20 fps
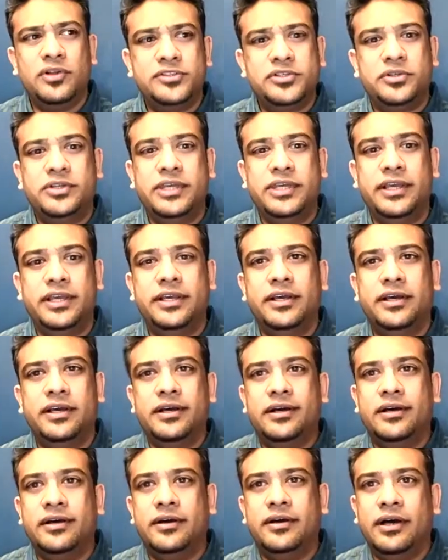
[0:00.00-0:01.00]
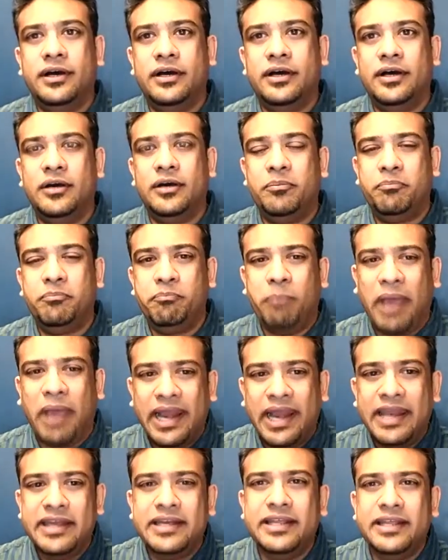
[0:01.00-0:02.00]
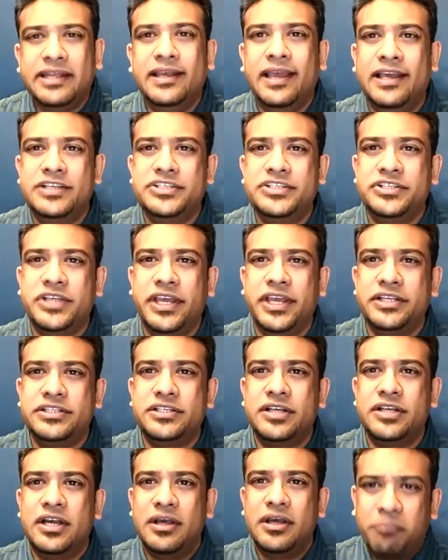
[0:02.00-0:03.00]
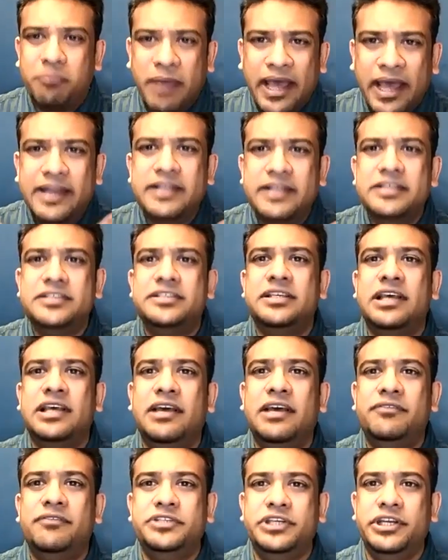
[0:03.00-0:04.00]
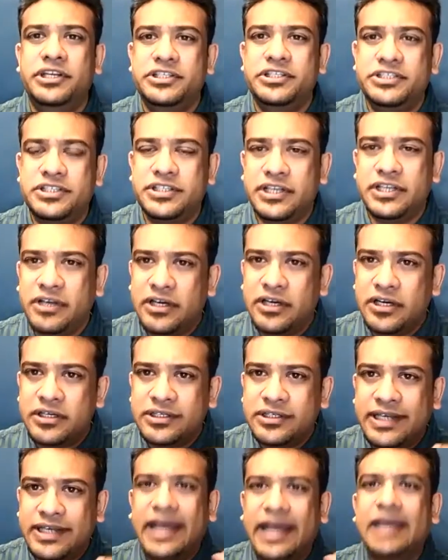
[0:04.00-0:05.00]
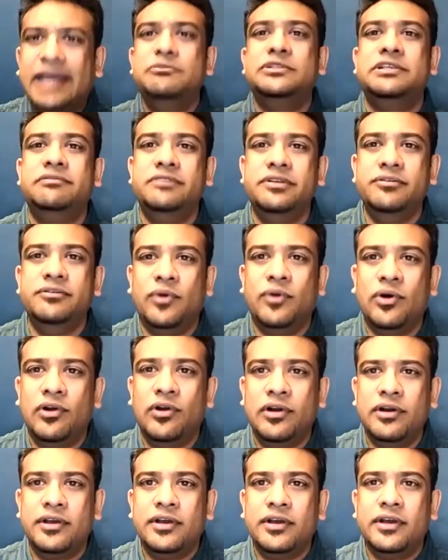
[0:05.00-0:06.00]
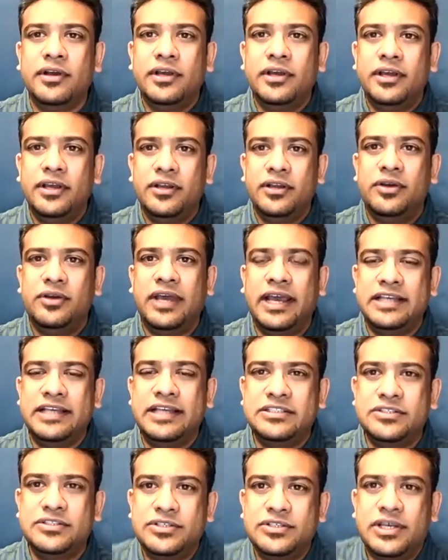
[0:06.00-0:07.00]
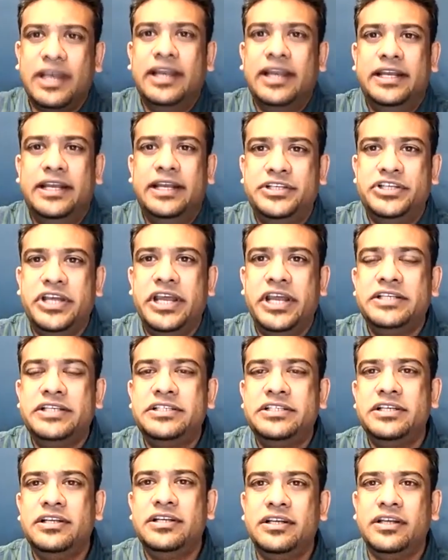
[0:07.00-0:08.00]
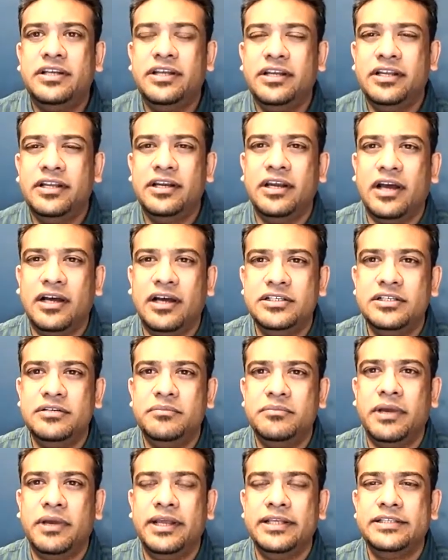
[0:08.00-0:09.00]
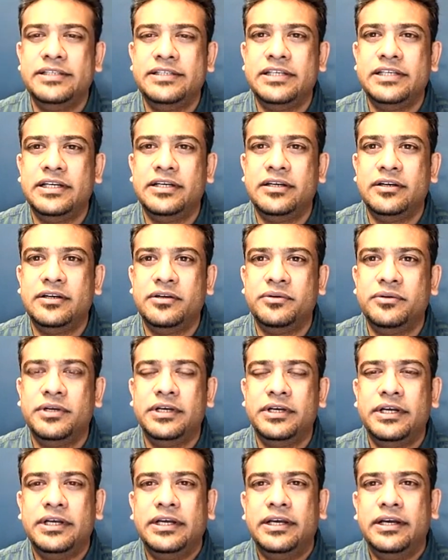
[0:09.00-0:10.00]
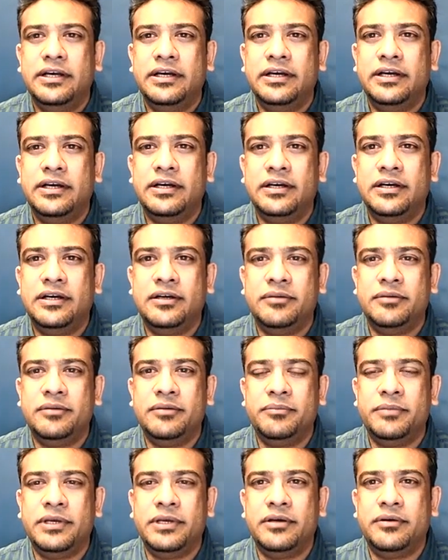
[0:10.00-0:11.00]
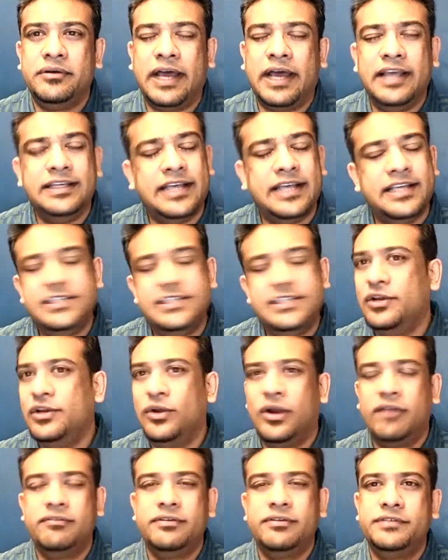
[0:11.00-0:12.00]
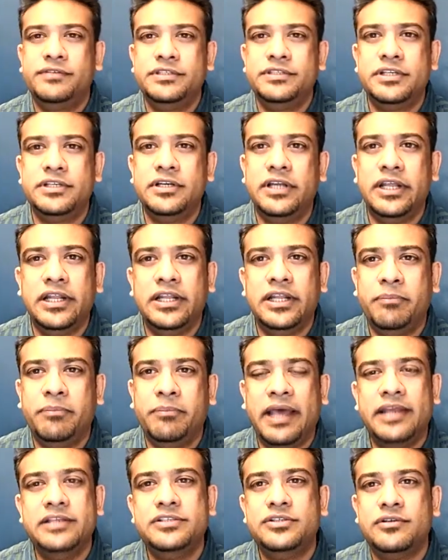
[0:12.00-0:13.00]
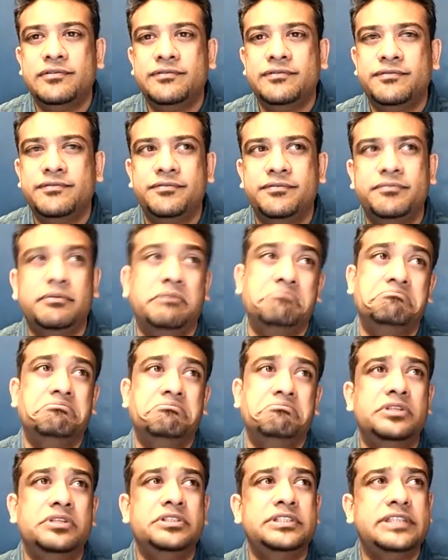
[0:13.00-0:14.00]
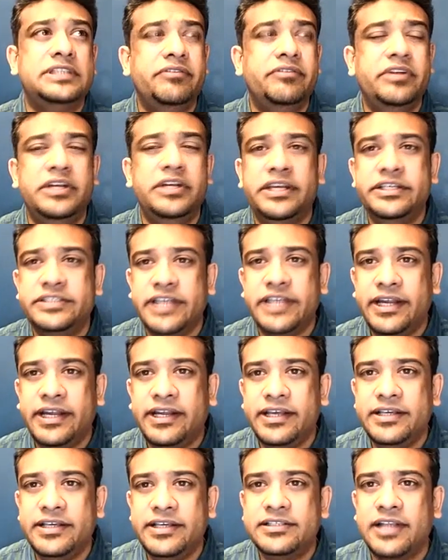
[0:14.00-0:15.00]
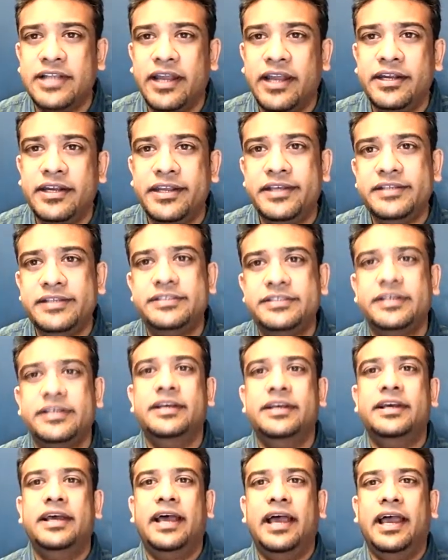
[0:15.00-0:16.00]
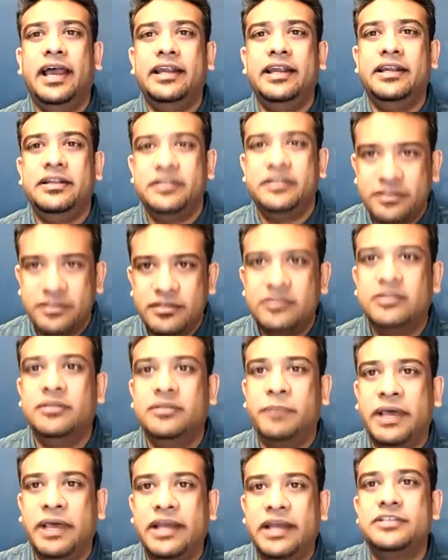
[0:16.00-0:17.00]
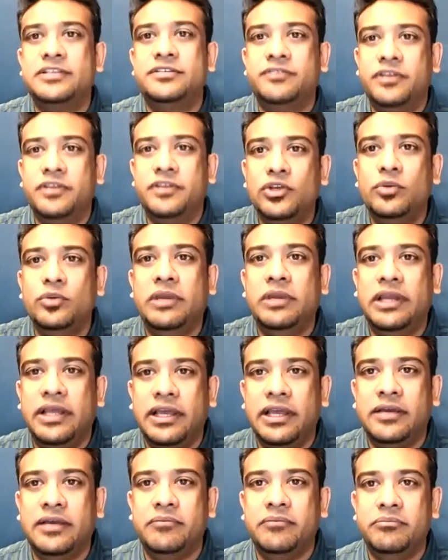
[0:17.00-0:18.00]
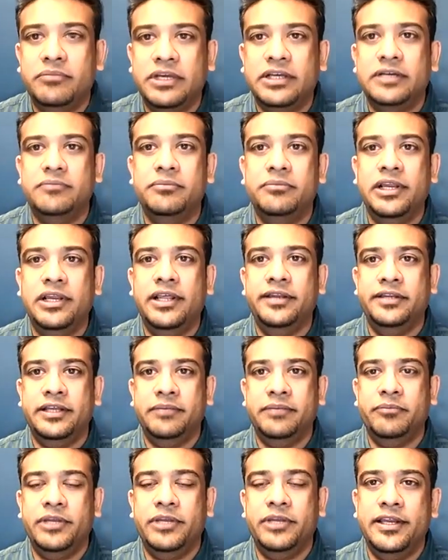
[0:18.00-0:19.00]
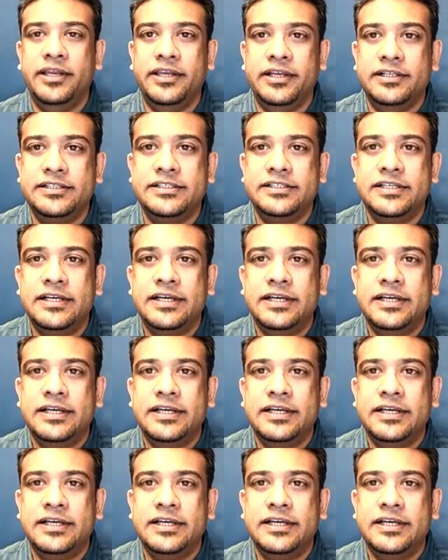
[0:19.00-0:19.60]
also think parenting has changed? Parents have changed. Times have evolved. Has society changed in a larger mindset? I see a lot of difference in the parents of the 70s, 80s, 90s, and the parents of the new millennials.